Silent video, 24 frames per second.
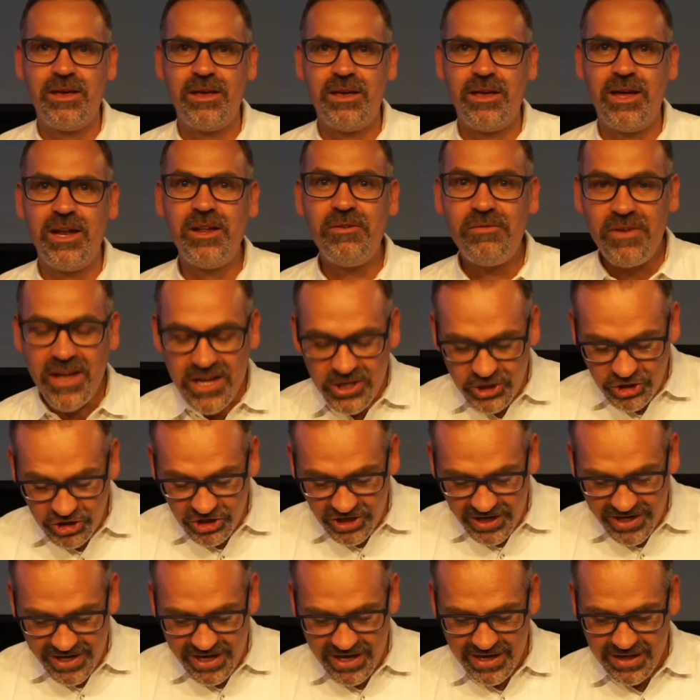And
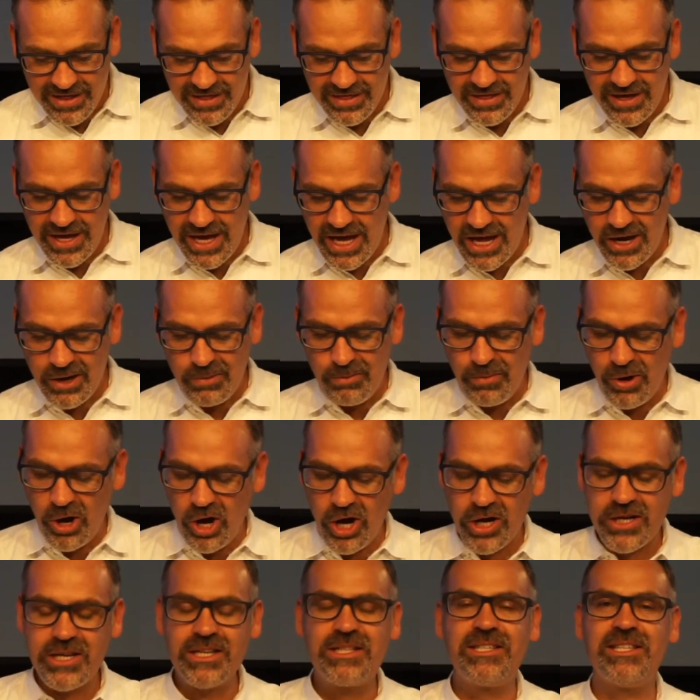eventually, the head of
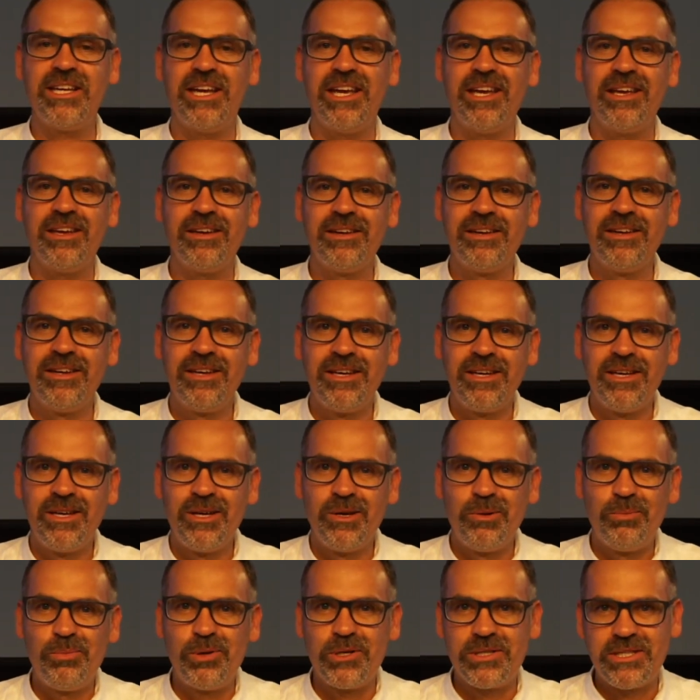marketing
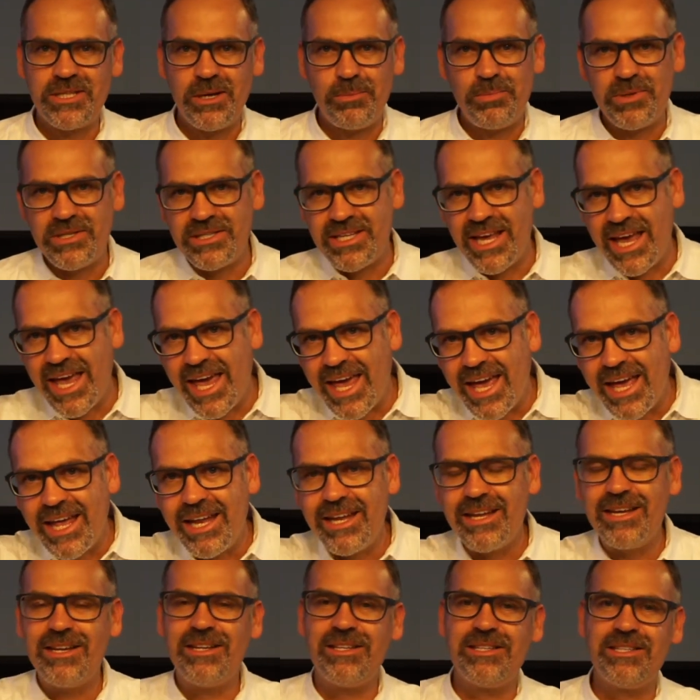puts up his
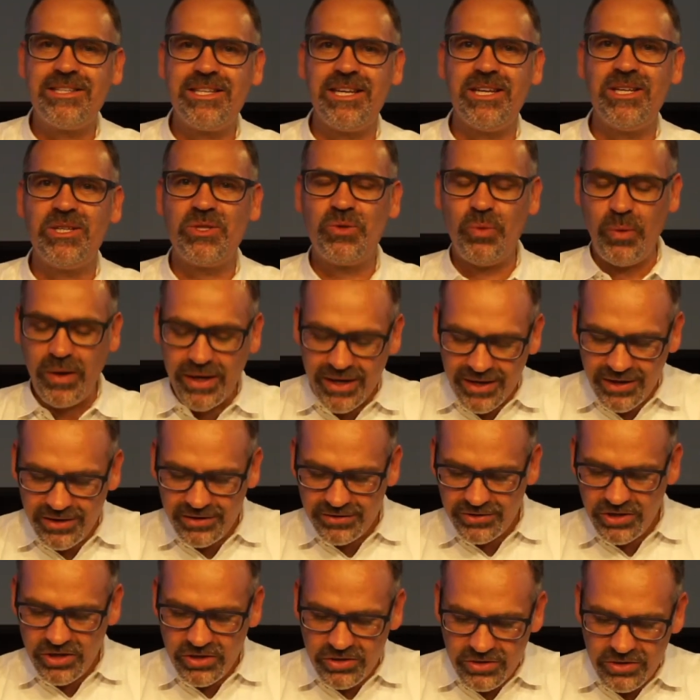hand and he says,
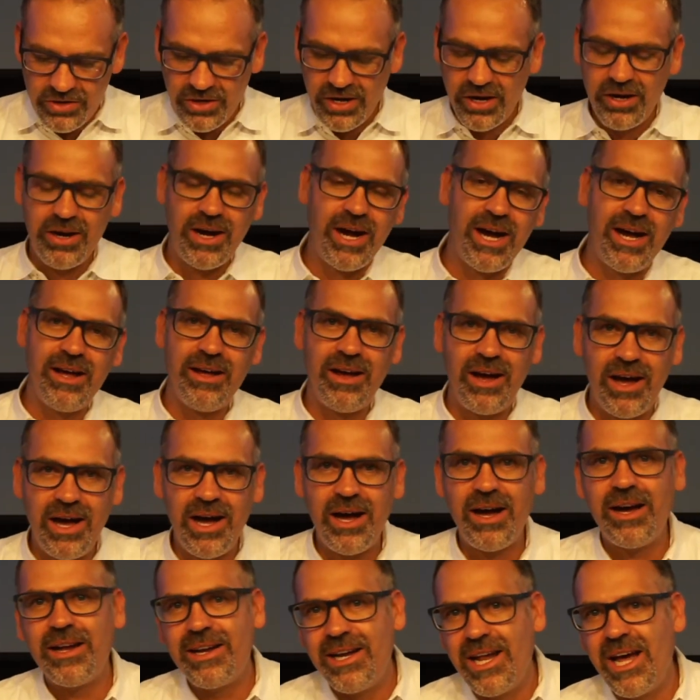well,
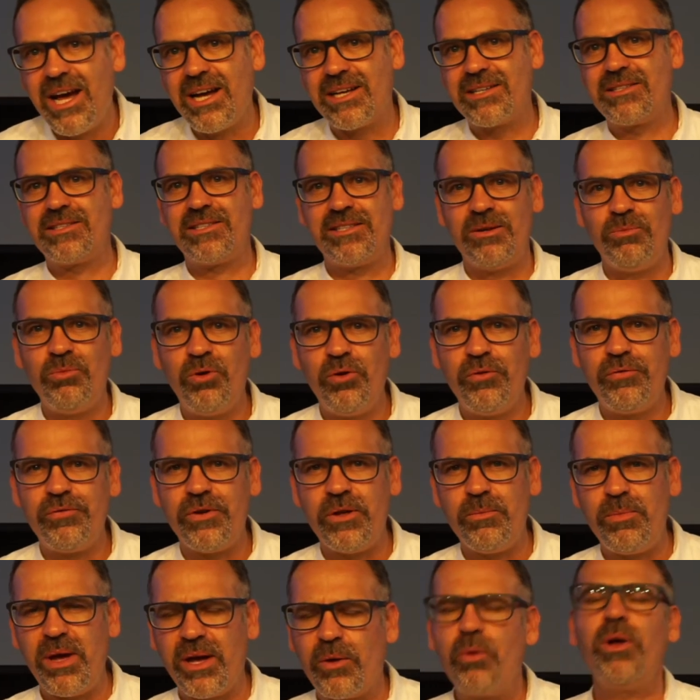I'd like some more
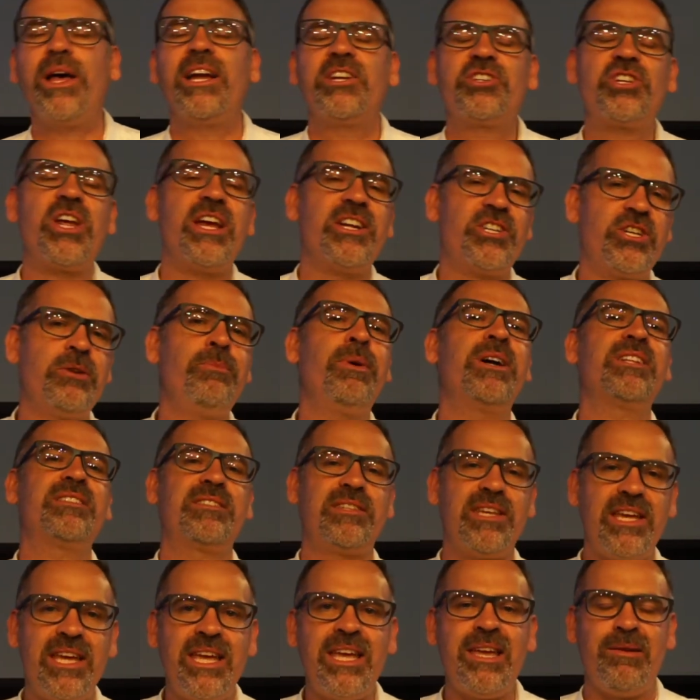feedback. Well, actually my
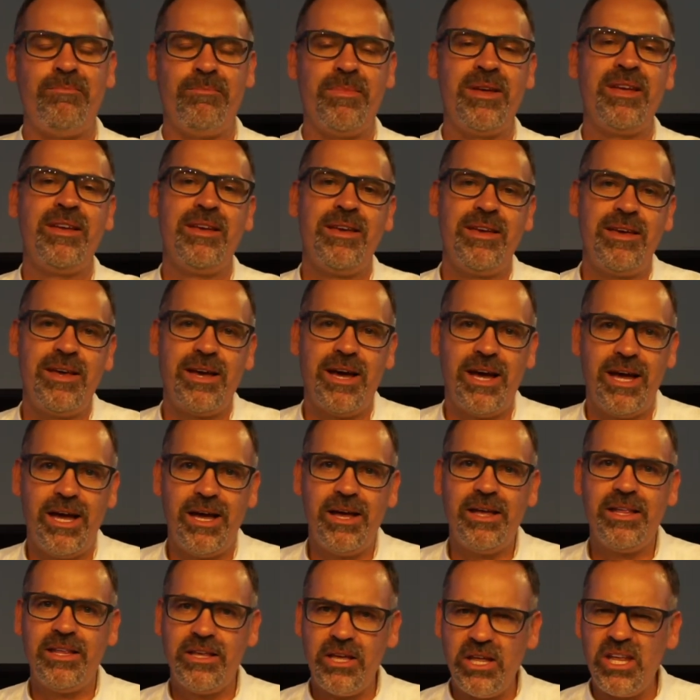team,
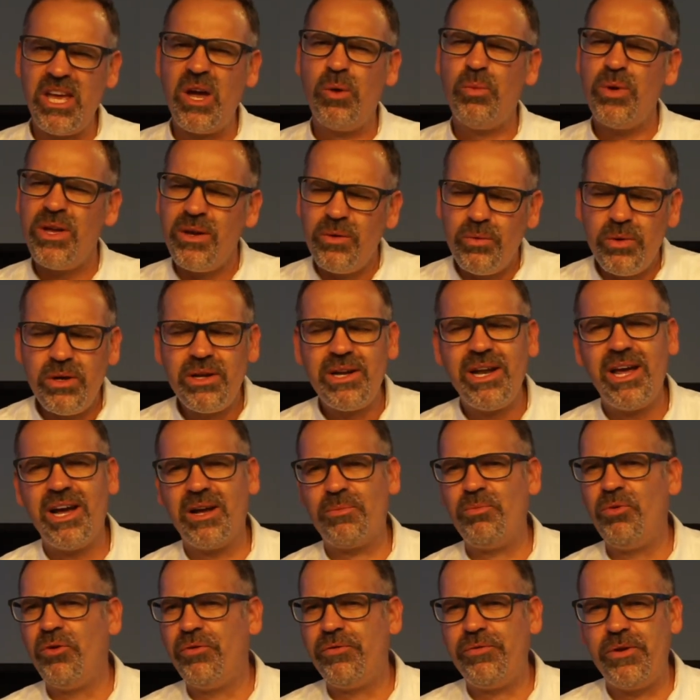we'd
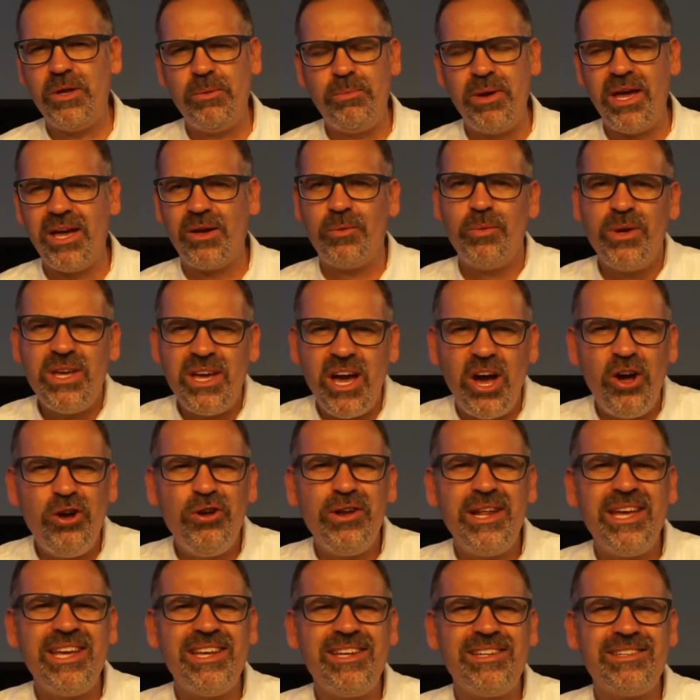like more feedback. We
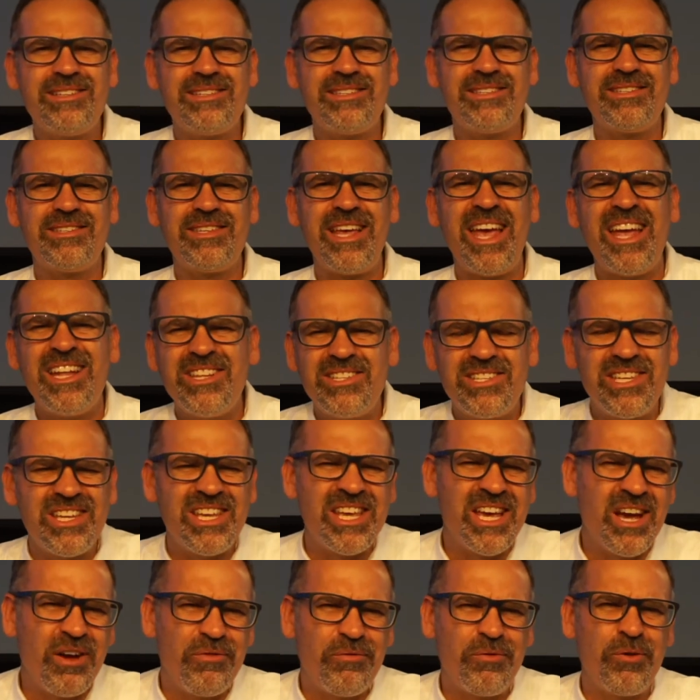only tend to
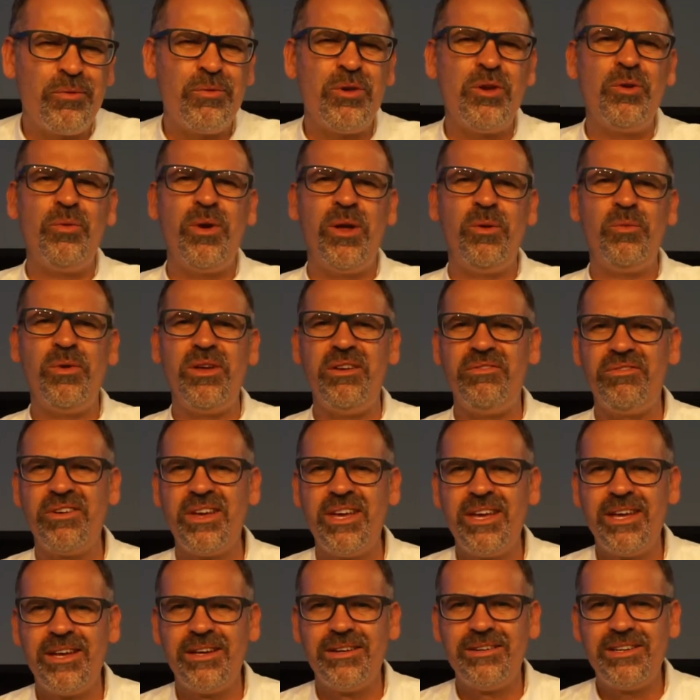hear from you when we've
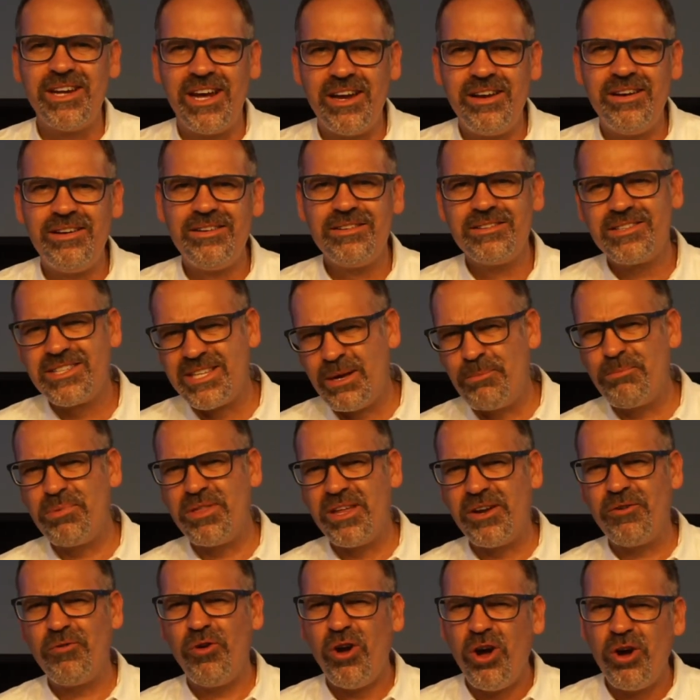done
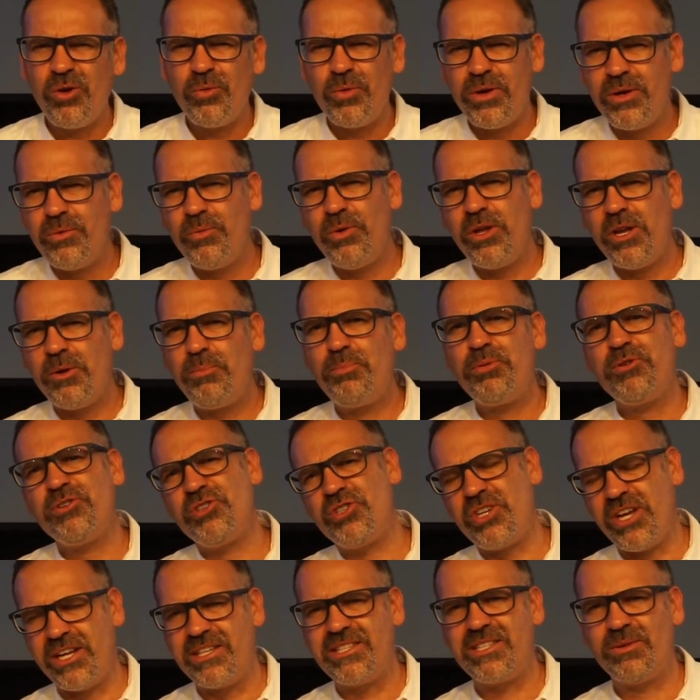something wrong. We'd
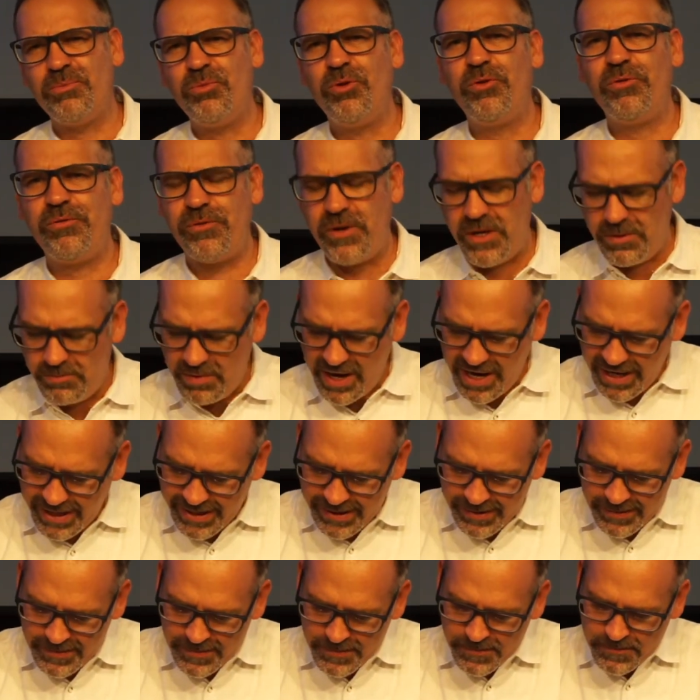appreciate some more
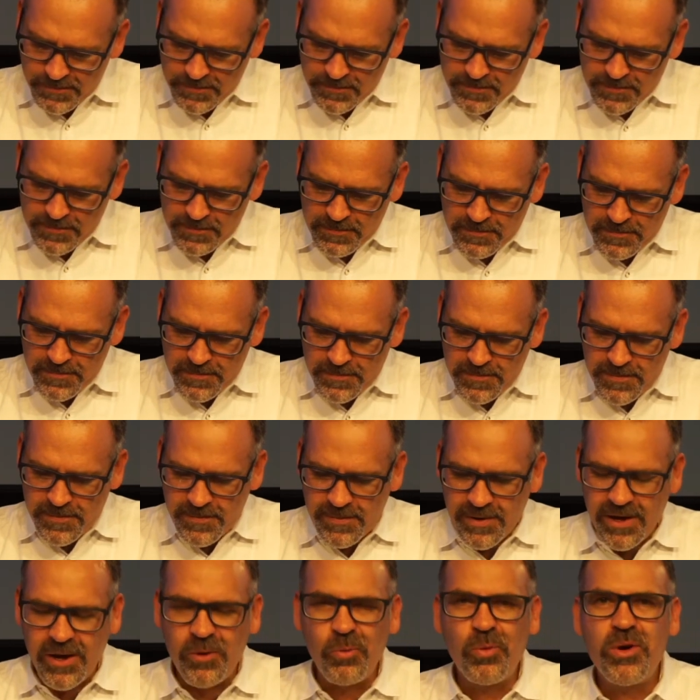feedback.
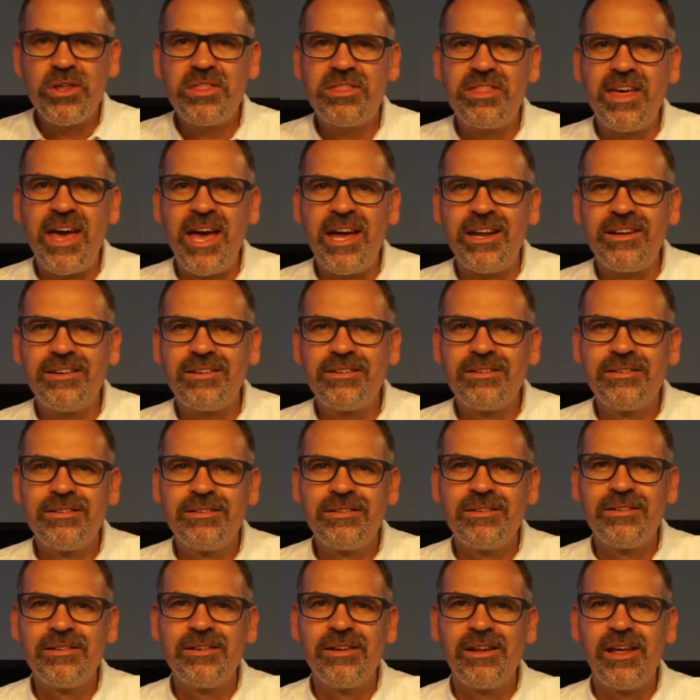And with that,
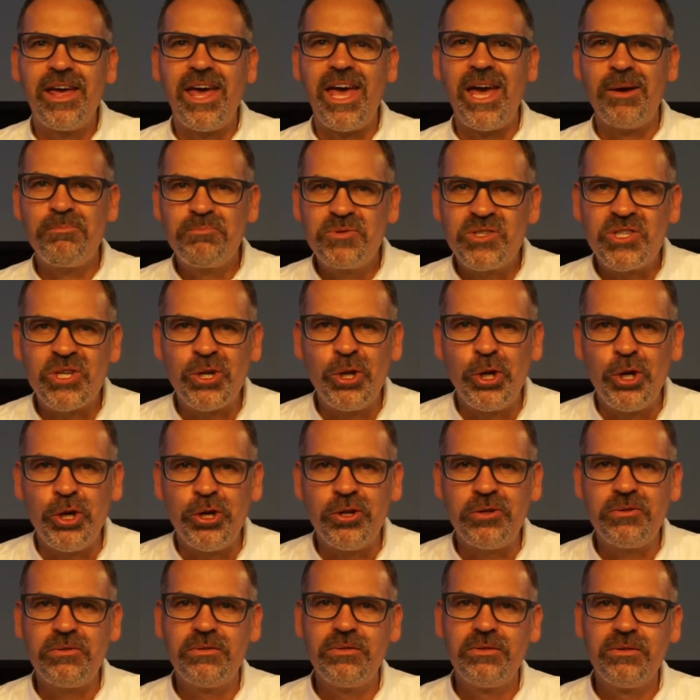
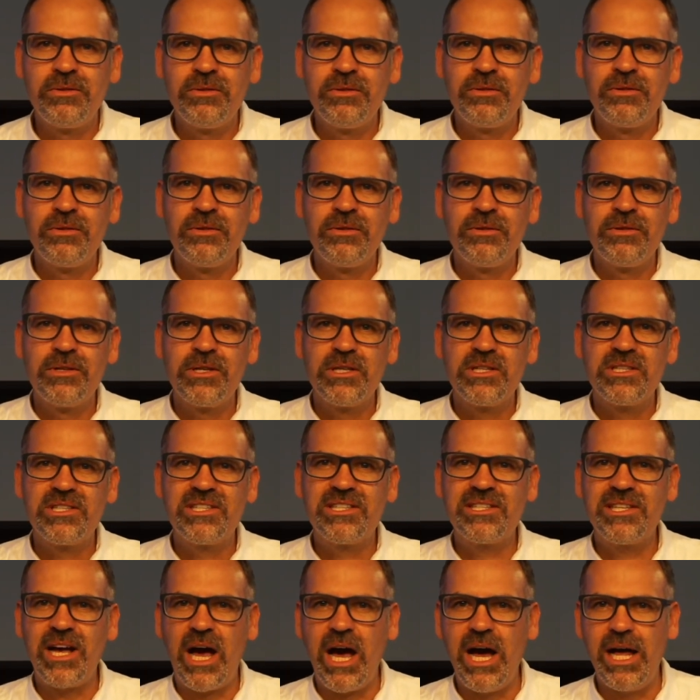absolute
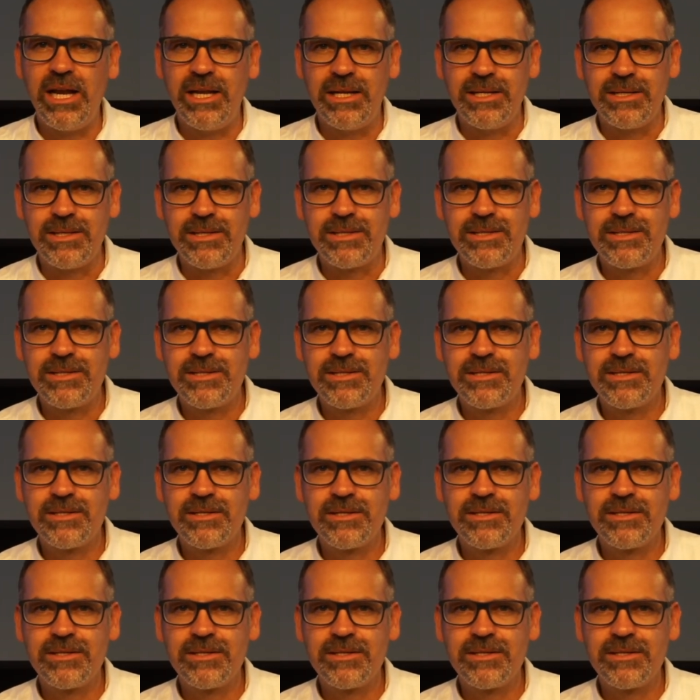silence.